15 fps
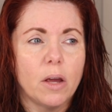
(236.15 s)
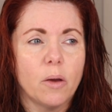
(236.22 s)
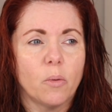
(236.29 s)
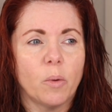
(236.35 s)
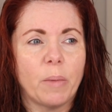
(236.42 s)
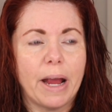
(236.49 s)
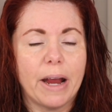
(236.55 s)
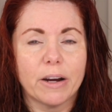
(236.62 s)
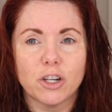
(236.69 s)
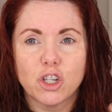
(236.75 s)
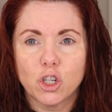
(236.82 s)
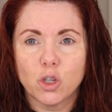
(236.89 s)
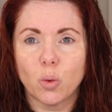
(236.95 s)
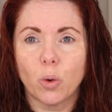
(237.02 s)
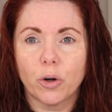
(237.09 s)
When my hair is
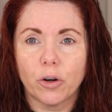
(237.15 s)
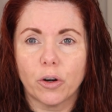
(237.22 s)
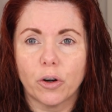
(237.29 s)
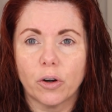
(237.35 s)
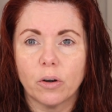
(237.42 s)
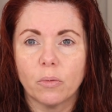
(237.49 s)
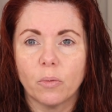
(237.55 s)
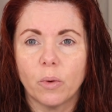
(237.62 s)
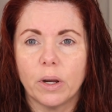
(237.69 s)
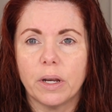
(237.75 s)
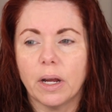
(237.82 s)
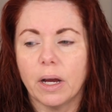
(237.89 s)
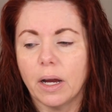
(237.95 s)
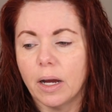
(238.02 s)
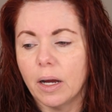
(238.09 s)
shorter, when
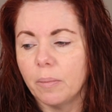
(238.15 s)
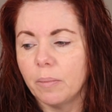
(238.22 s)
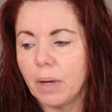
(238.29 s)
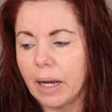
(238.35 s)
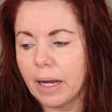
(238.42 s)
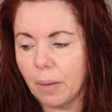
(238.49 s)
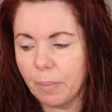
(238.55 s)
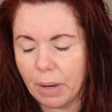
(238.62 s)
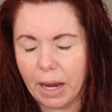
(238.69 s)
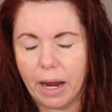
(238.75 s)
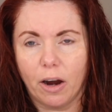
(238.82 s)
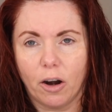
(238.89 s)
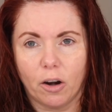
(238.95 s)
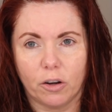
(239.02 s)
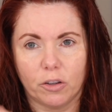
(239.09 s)
I cut my
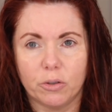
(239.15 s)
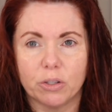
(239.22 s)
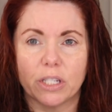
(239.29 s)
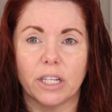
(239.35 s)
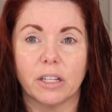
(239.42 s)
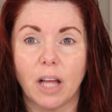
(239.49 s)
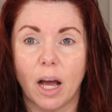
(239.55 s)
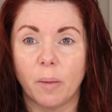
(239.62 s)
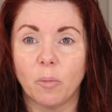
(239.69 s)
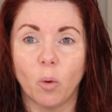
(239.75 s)
hair, you see a lot